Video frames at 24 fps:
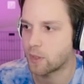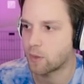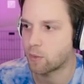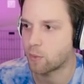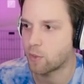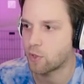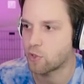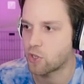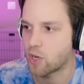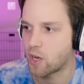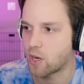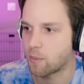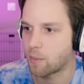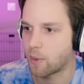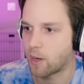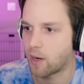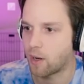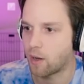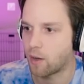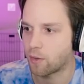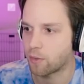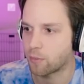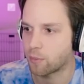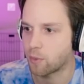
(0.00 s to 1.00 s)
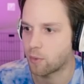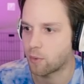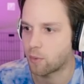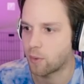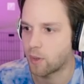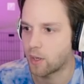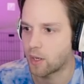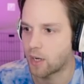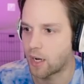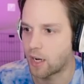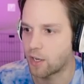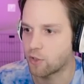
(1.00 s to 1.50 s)
I regen my health real
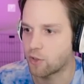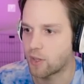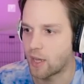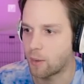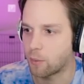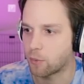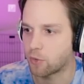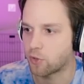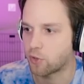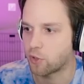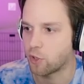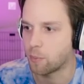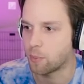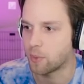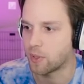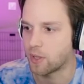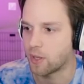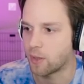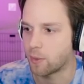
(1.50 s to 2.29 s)
quick. I, that was stupid.